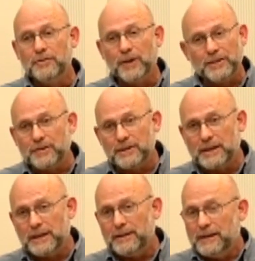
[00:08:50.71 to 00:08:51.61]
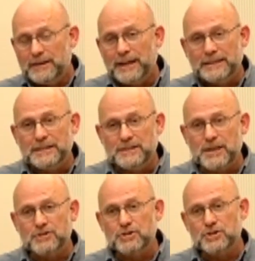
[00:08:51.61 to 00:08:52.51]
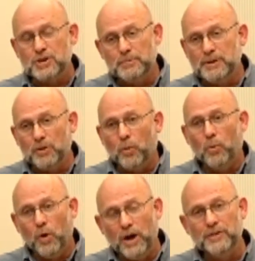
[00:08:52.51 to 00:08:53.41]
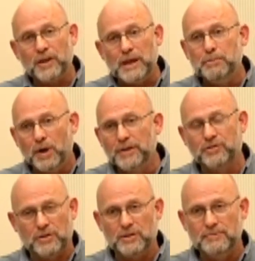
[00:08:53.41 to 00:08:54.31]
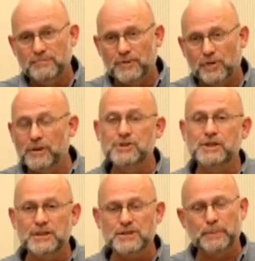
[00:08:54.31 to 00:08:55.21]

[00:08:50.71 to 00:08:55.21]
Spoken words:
thought that the 19th century German was a monster or a genius,